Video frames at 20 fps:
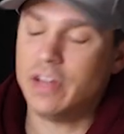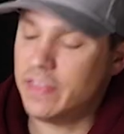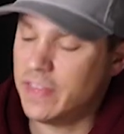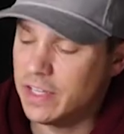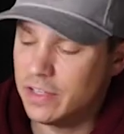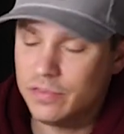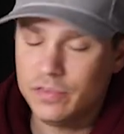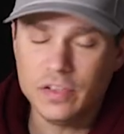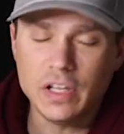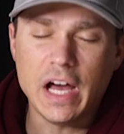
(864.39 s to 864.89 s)
I
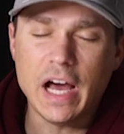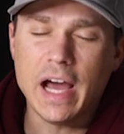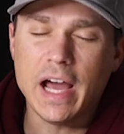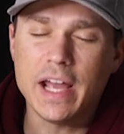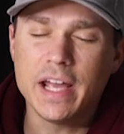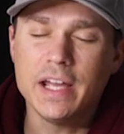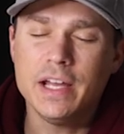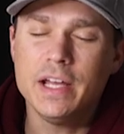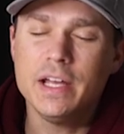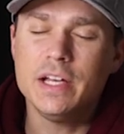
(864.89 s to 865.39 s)
think
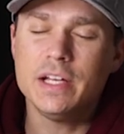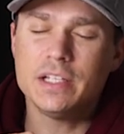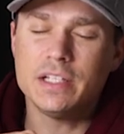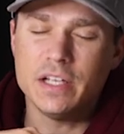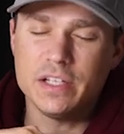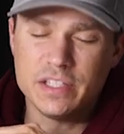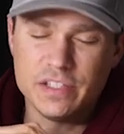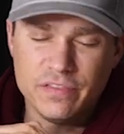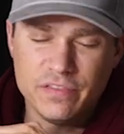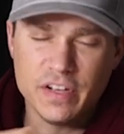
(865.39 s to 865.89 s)
Fly
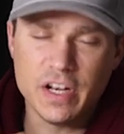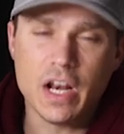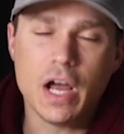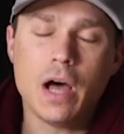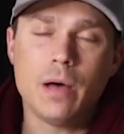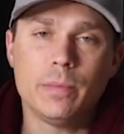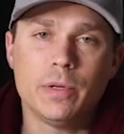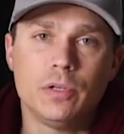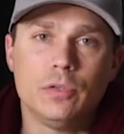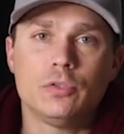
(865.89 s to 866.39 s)
does a
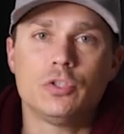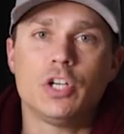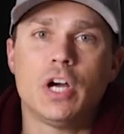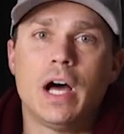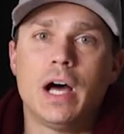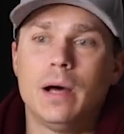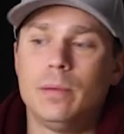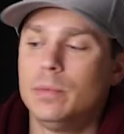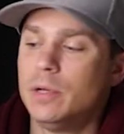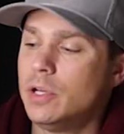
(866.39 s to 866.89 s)
phenomenal
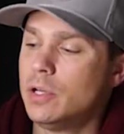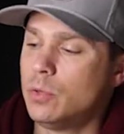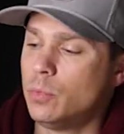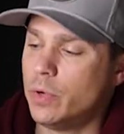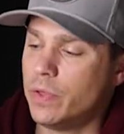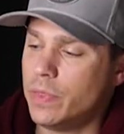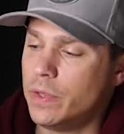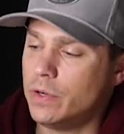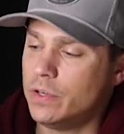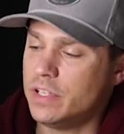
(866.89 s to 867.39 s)
job
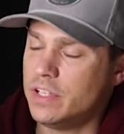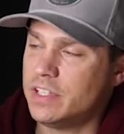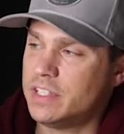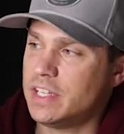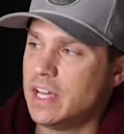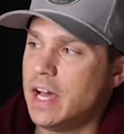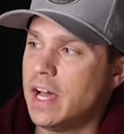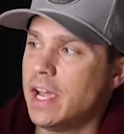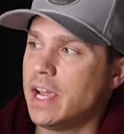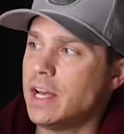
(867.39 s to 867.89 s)
with their
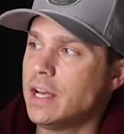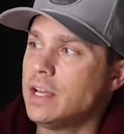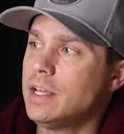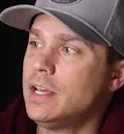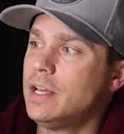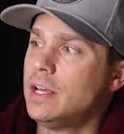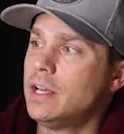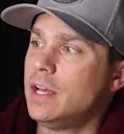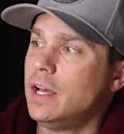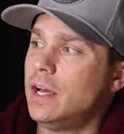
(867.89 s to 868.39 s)
design
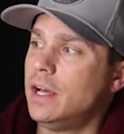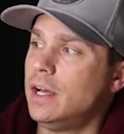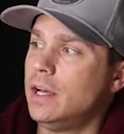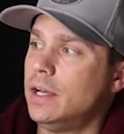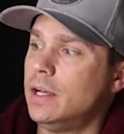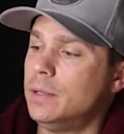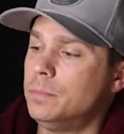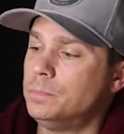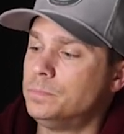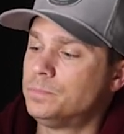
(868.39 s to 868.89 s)

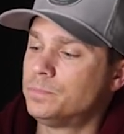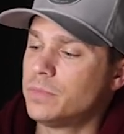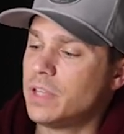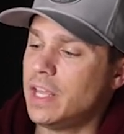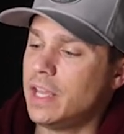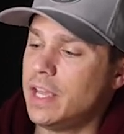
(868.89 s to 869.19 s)
and